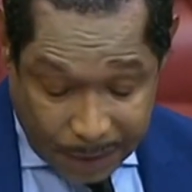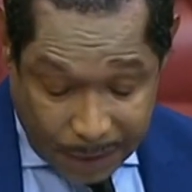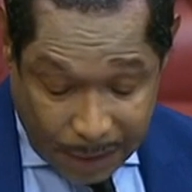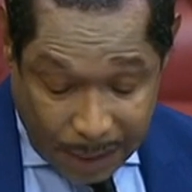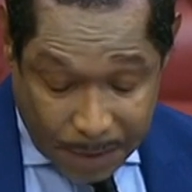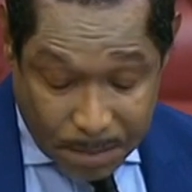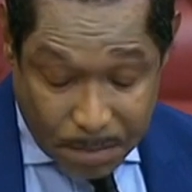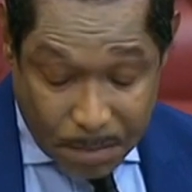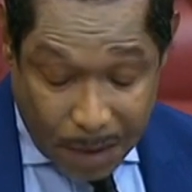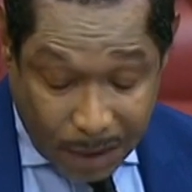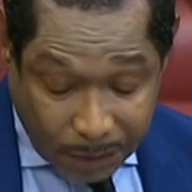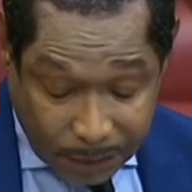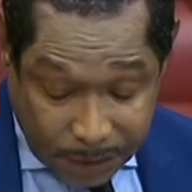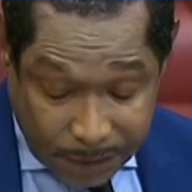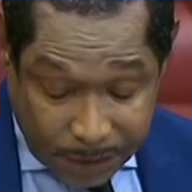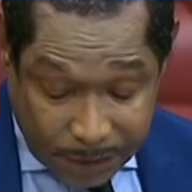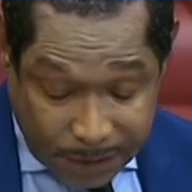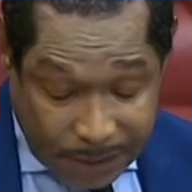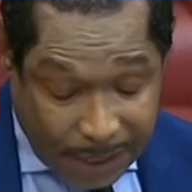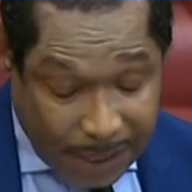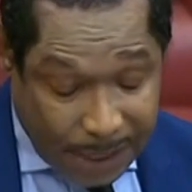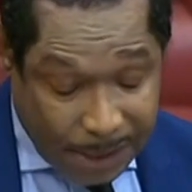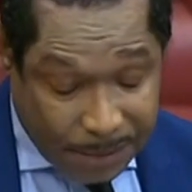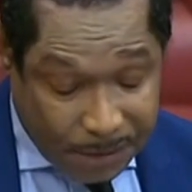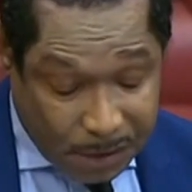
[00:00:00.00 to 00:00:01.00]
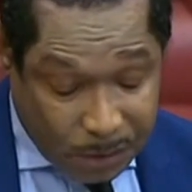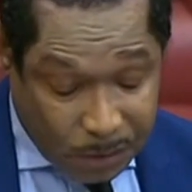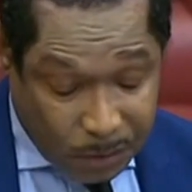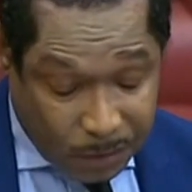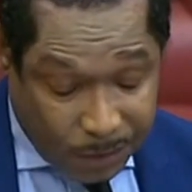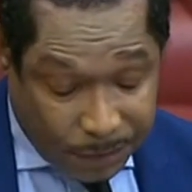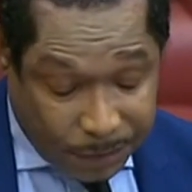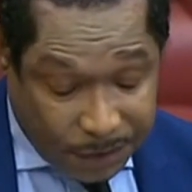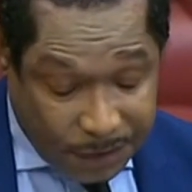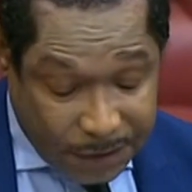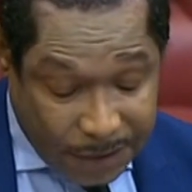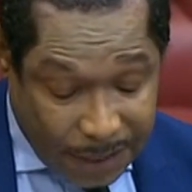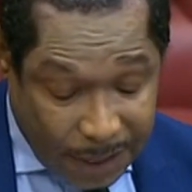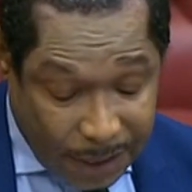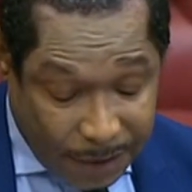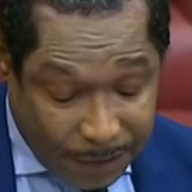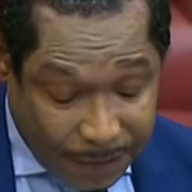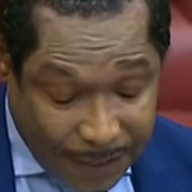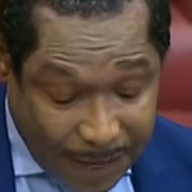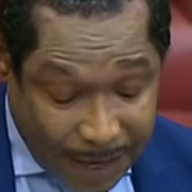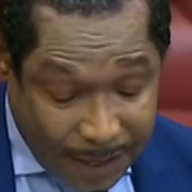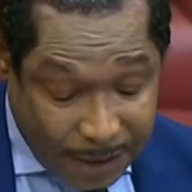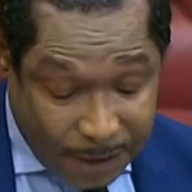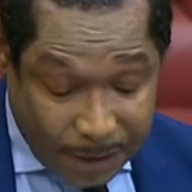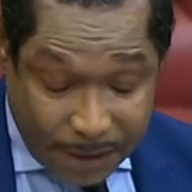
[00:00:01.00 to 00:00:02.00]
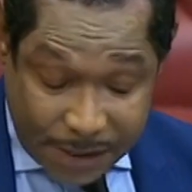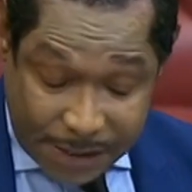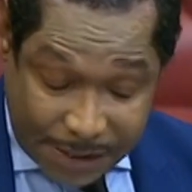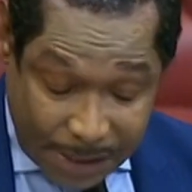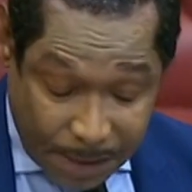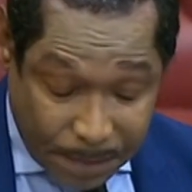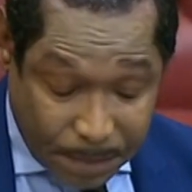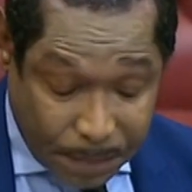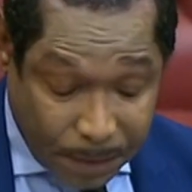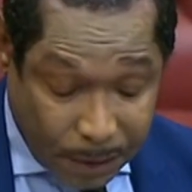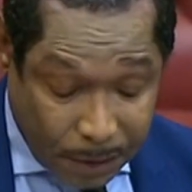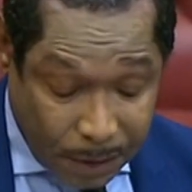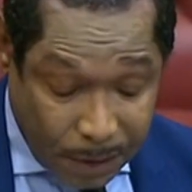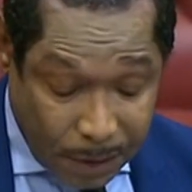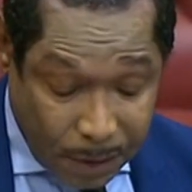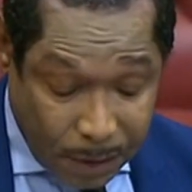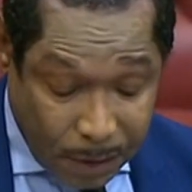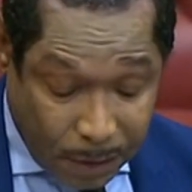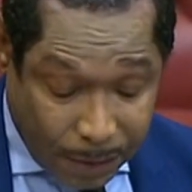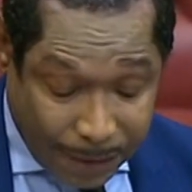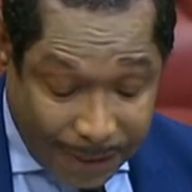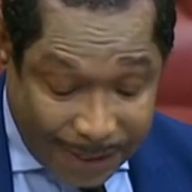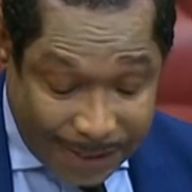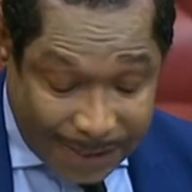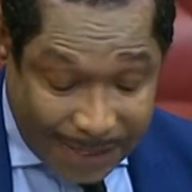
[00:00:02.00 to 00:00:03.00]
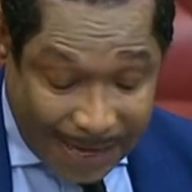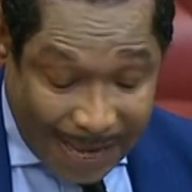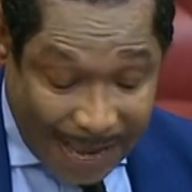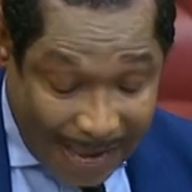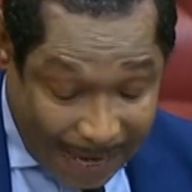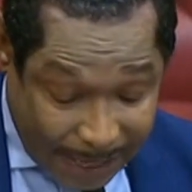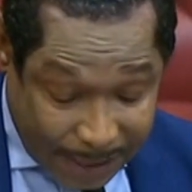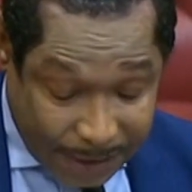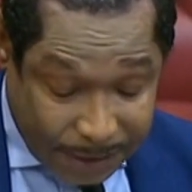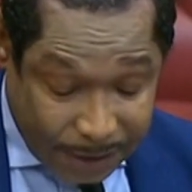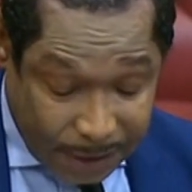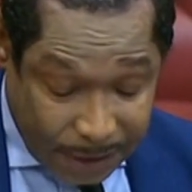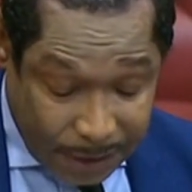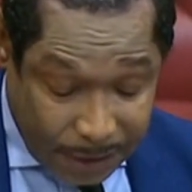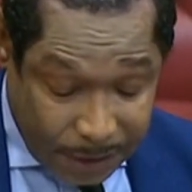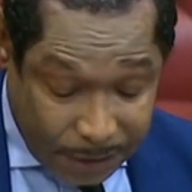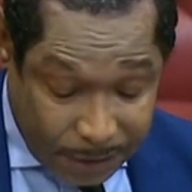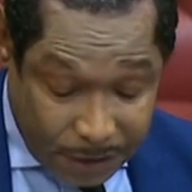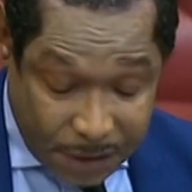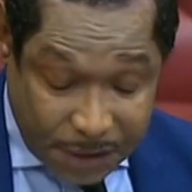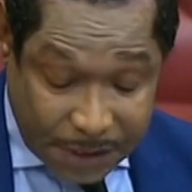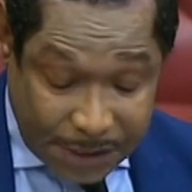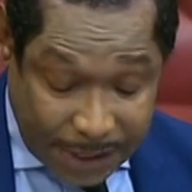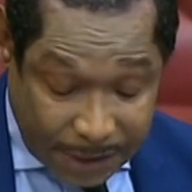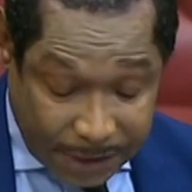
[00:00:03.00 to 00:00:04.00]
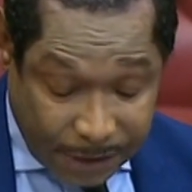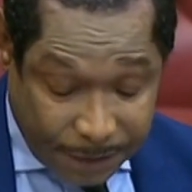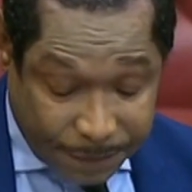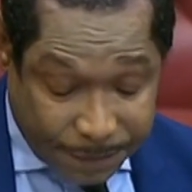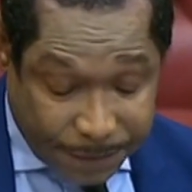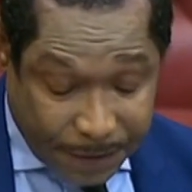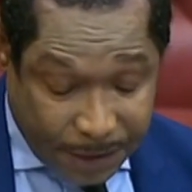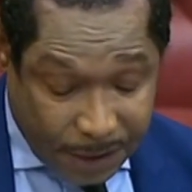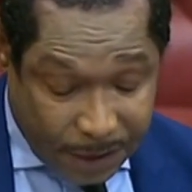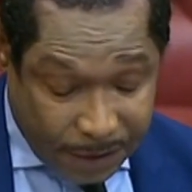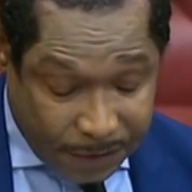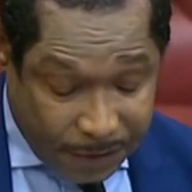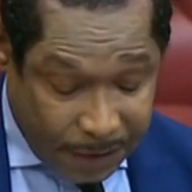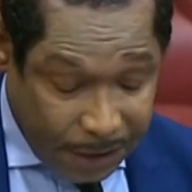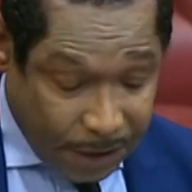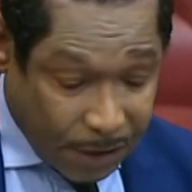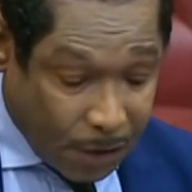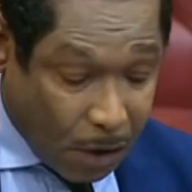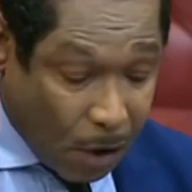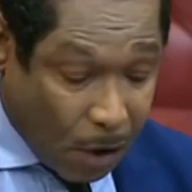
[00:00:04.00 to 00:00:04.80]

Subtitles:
In modern times, we've turned that symbol on its head to signify the